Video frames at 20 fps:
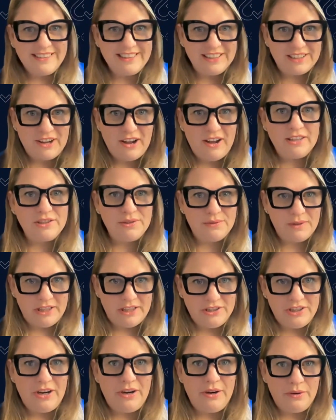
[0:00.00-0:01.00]
to cost
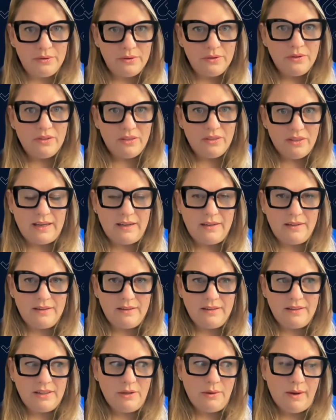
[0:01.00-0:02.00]
ratio that
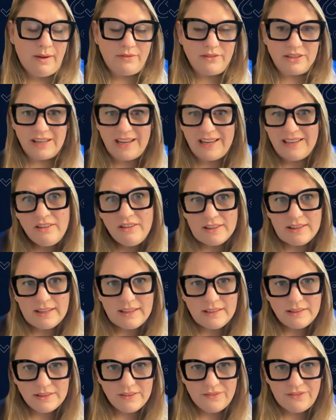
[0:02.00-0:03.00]
you have to
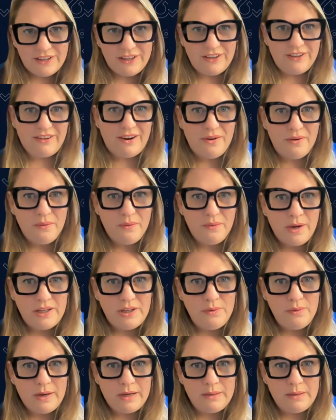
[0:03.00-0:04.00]
calculate to figure out what
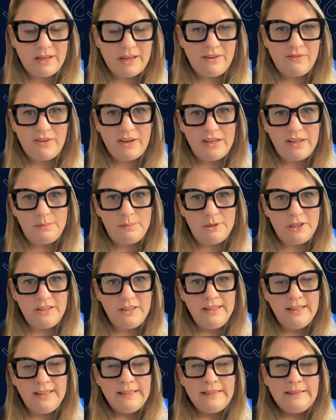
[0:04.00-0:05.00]
you want to make
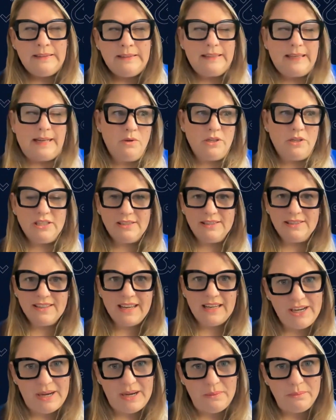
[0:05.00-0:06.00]
available, which is a
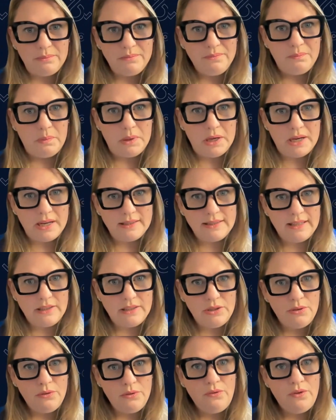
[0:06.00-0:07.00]
shame because I
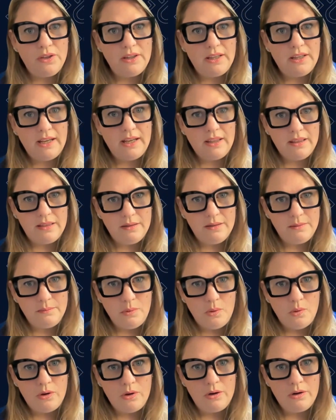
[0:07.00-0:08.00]
do feel like the
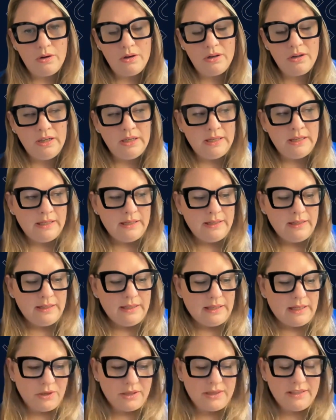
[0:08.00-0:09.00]
more
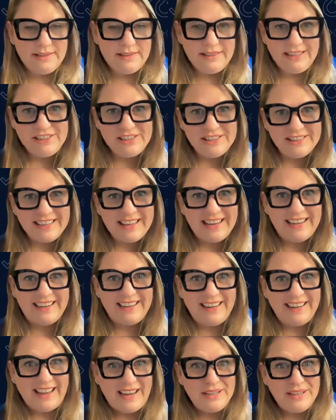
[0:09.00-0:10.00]
organizations can
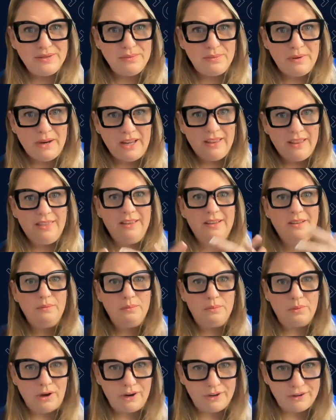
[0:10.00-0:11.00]
engage with
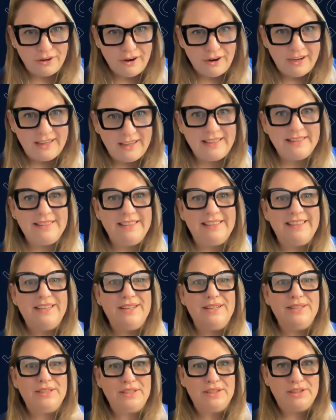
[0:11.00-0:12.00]
broader
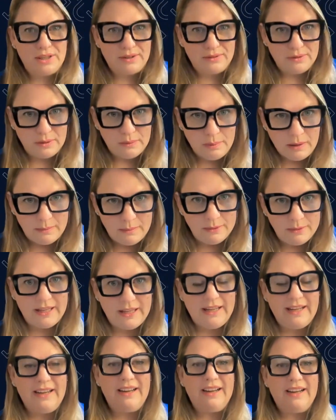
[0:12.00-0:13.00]
audiences and general
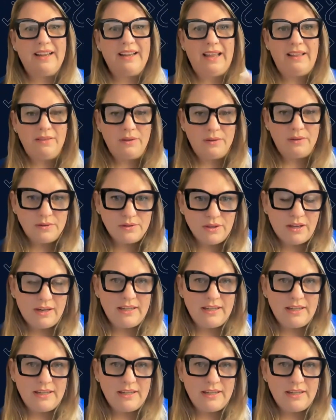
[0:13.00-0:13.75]
public and those